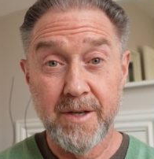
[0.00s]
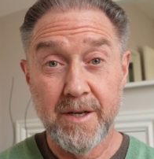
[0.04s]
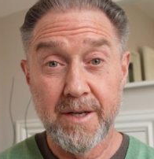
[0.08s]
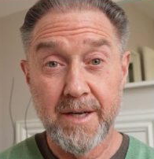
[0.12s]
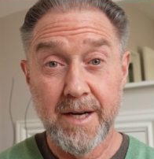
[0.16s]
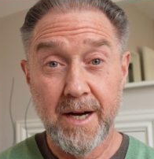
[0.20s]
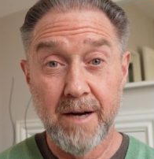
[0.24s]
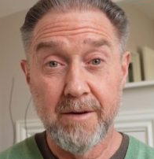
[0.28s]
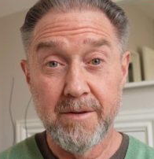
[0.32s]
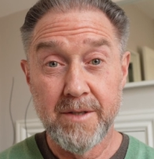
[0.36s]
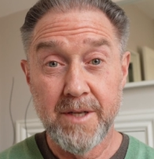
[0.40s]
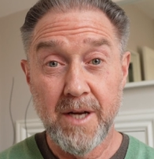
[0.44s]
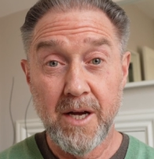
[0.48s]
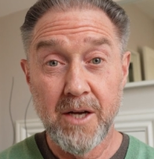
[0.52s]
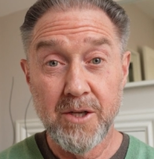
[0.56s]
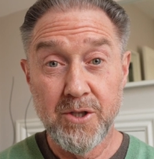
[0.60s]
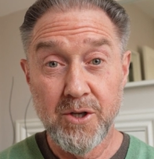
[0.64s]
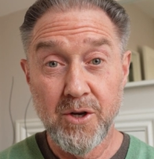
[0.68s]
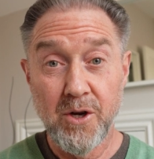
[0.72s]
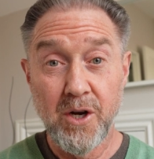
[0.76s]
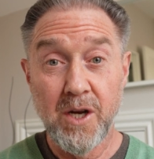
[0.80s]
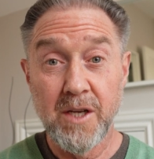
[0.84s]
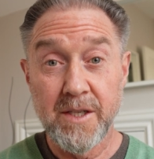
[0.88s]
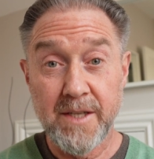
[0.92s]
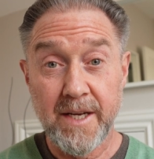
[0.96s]
account as
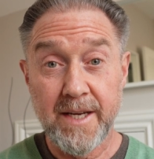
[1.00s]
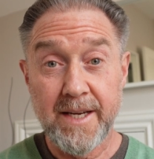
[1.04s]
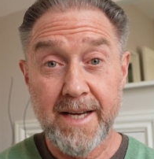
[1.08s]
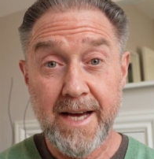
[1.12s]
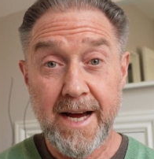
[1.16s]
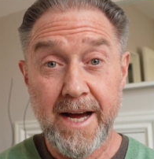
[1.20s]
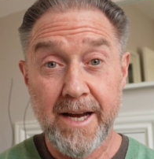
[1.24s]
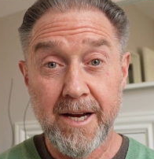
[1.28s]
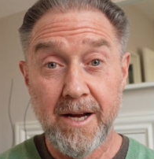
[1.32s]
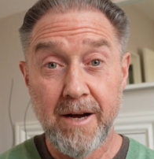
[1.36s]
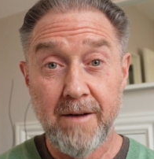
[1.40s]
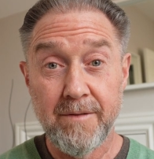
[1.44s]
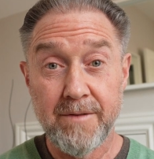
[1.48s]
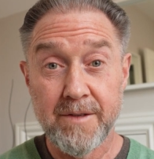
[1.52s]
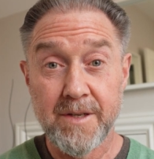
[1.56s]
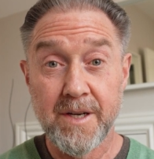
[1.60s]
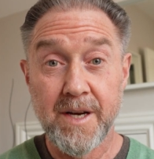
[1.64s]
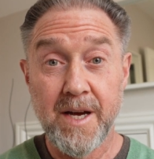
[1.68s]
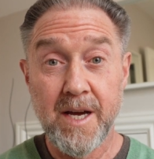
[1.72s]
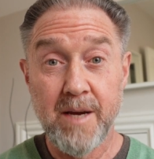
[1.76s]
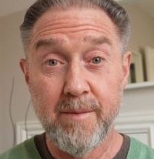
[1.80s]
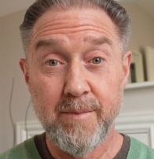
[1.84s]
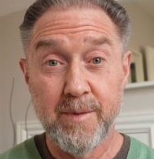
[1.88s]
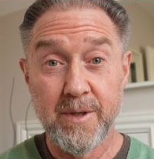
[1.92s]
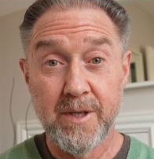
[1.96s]
early as I can after
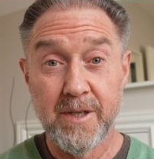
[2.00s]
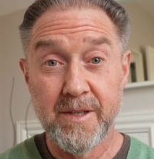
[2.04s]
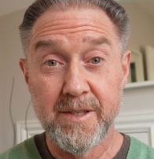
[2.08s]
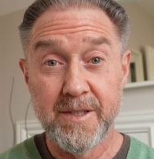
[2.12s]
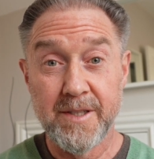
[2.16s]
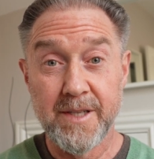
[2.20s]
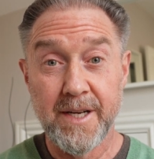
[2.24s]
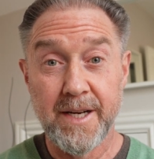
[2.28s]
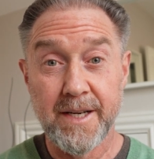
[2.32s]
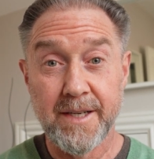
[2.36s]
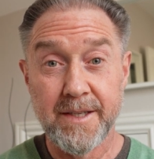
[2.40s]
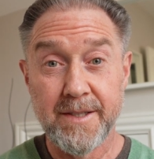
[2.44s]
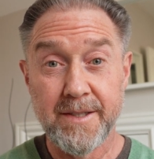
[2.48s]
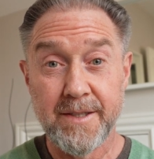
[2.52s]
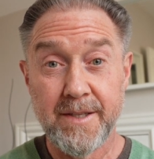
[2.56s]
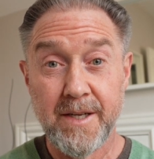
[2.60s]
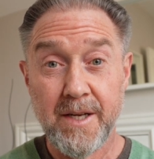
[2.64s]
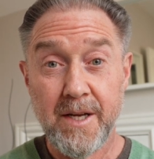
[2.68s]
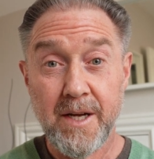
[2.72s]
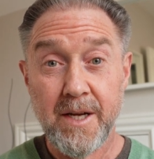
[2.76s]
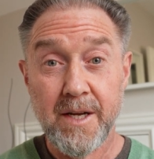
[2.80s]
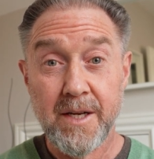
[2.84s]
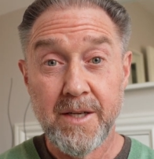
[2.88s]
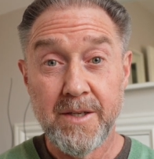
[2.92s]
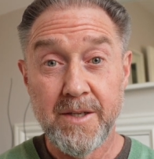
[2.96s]
April the 6th
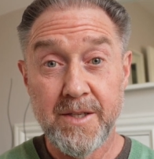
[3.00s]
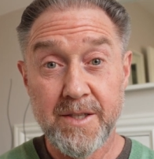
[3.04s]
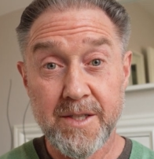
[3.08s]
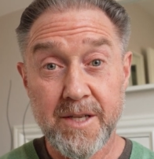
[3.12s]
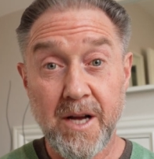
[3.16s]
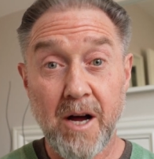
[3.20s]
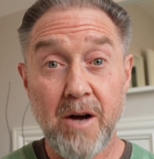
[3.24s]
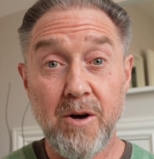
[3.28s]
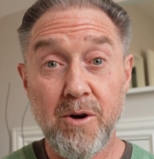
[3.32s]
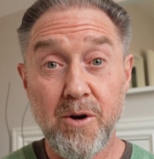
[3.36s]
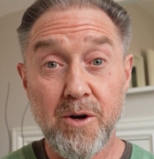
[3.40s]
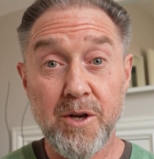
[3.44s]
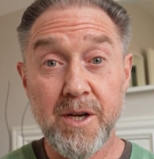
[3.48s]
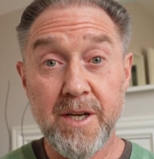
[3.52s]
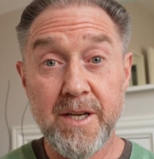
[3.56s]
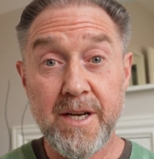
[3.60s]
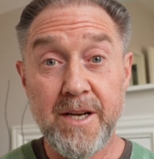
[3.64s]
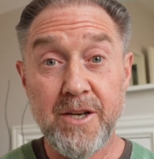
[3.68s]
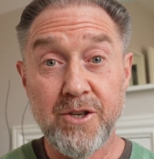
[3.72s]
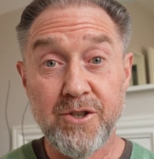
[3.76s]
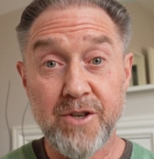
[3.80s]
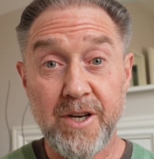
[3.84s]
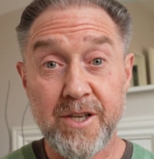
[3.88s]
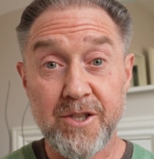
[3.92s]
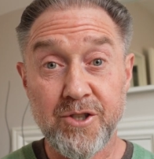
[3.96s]
to start earning
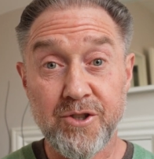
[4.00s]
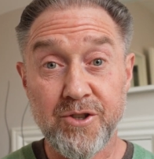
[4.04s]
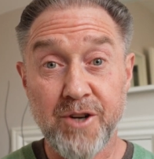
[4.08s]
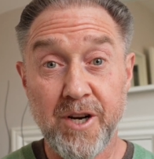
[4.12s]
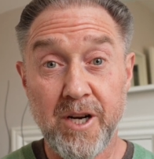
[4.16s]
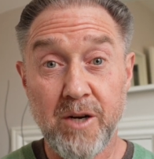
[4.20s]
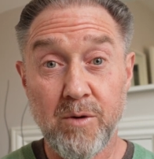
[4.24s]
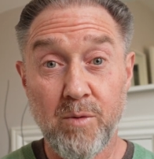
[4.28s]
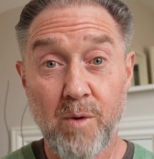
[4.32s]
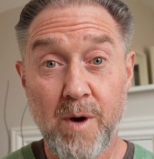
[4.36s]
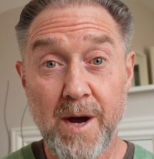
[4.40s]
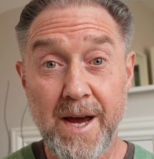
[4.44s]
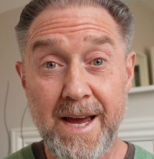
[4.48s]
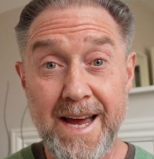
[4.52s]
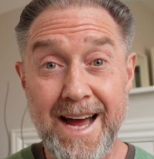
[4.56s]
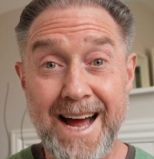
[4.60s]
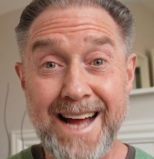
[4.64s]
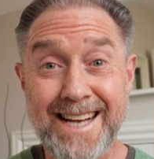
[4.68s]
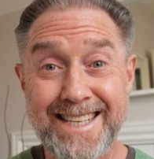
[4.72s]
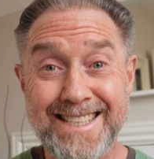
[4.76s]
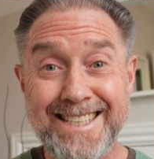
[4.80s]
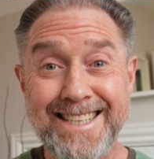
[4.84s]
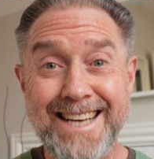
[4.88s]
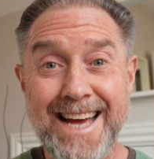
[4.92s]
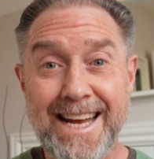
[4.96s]
interest straight away
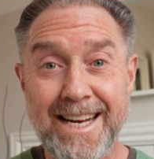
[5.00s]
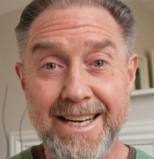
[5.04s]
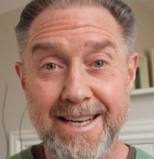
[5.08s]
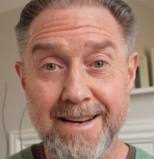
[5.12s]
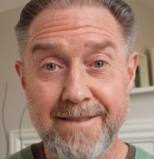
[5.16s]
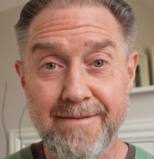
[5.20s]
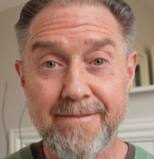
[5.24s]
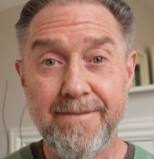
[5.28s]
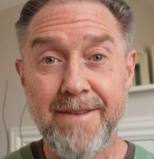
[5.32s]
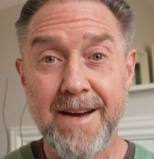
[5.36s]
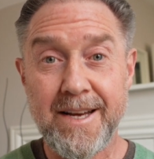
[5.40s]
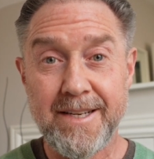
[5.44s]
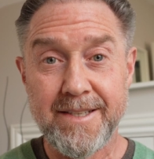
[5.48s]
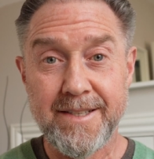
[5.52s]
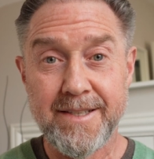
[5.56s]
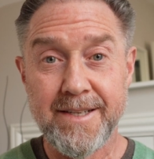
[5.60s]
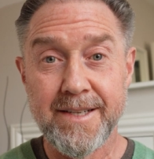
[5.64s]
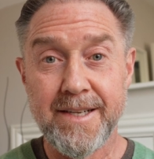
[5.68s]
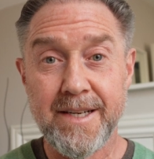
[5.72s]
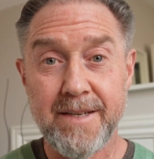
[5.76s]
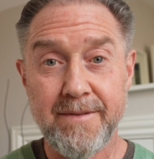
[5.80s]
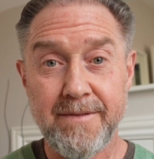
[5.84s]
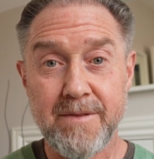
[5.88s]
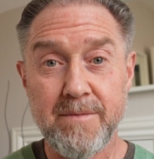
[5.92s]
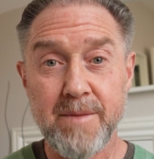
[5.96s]
and to get it invested
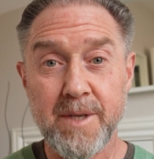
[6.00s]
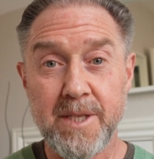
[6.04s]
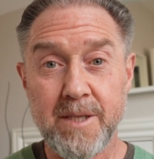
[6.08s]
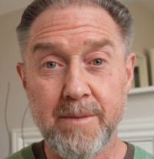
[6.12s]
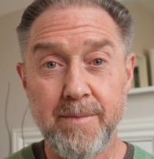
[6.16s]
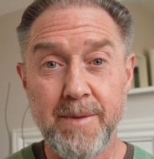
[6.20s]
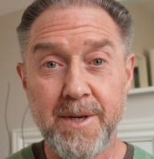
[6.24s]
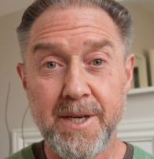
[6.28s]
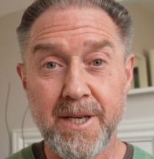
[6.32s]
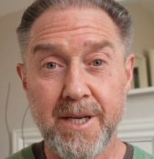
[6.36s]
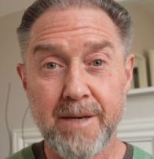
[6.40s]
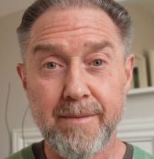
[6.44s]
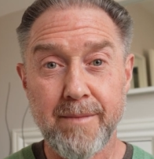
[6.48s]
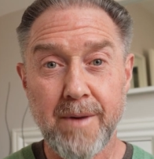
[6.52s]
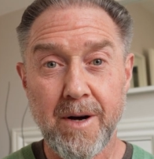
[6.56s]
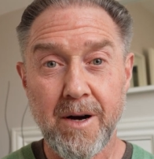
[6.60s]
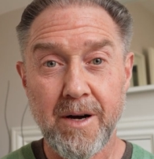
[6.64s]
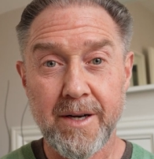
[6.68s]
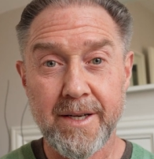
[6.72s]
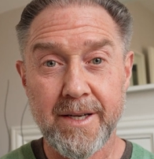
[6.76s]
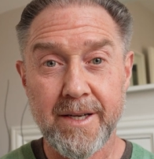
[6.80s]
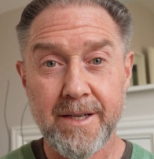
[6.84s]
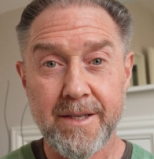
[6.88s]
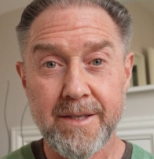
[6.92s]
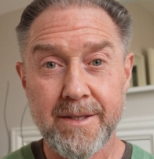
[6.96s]
and for me to be in the
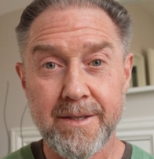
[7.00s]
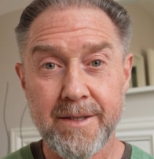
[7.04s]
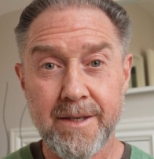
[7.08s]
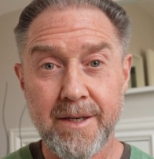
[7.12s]
market.